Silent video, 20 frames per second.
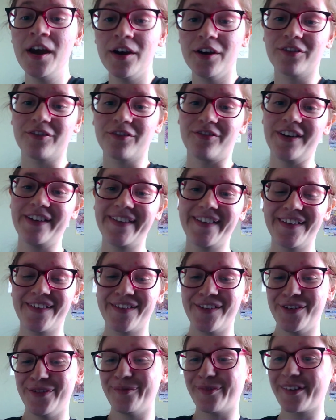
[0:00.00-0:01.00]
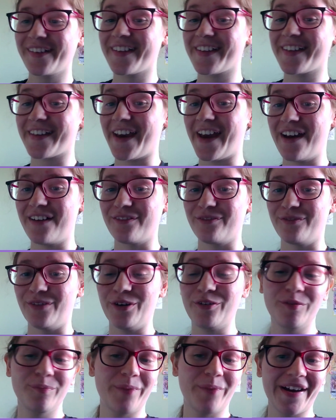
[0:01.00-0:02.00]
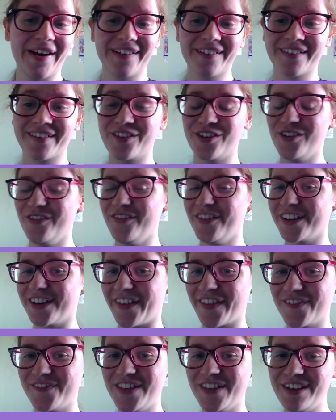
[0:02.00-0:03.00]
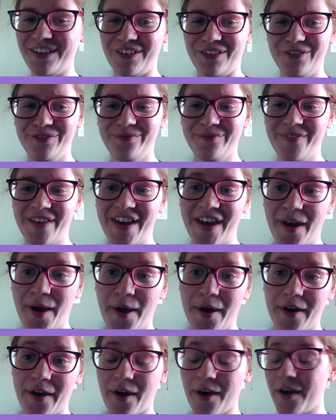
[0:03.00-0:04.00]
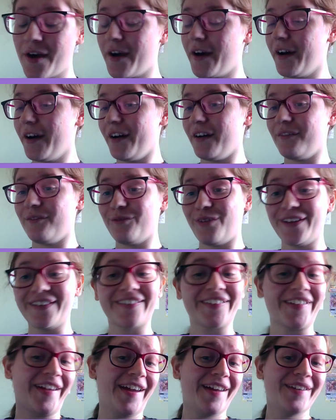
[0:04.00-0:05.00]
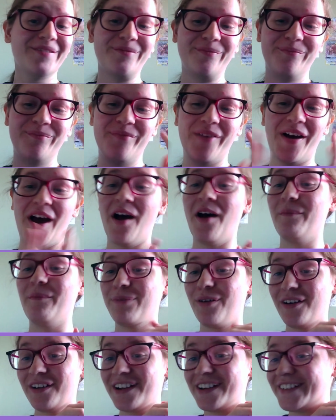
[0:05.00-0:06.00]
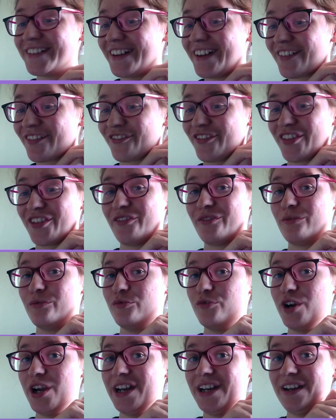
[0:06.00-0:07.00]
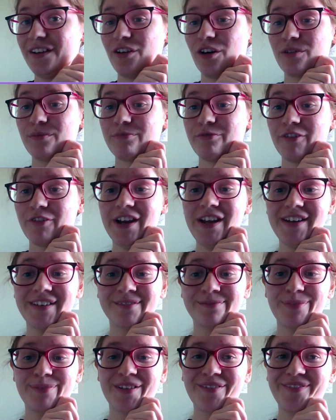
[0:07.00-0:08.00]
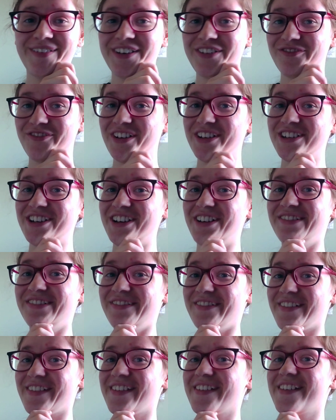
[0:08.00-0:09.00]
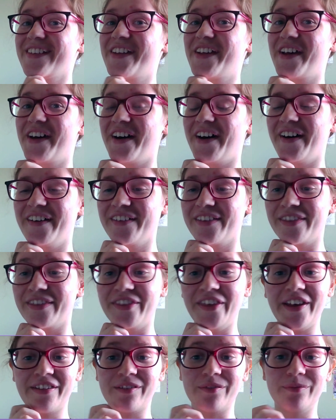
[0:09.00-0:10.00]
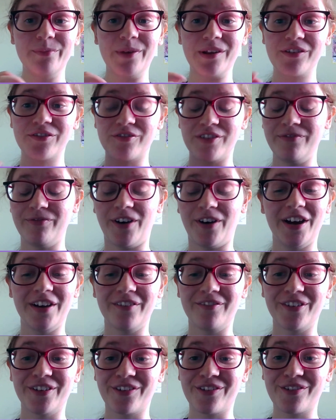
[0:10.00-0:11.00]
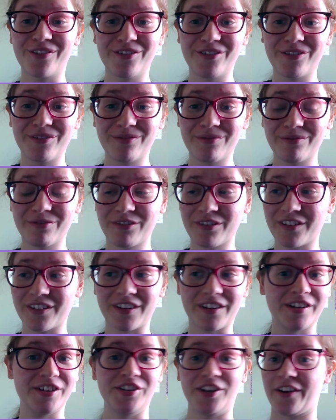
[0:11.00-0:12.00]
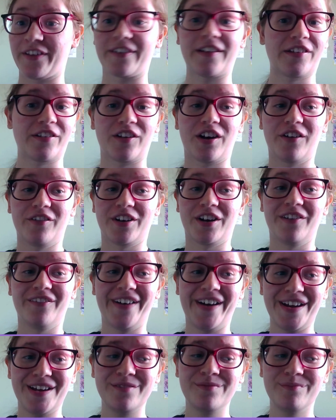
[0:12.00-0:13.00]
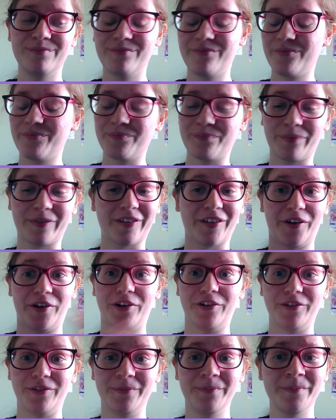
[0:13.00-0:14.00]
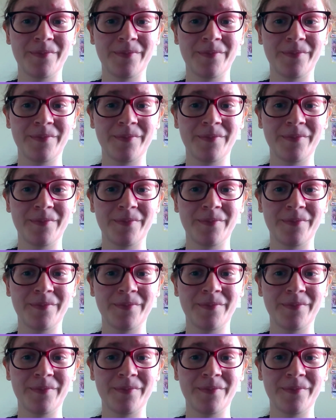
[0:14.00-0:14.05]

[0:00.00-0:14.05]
Greetings humans, and welcome back to another video. Once again, apologies for the really long break between videos. This mystery virus just isn't going away, so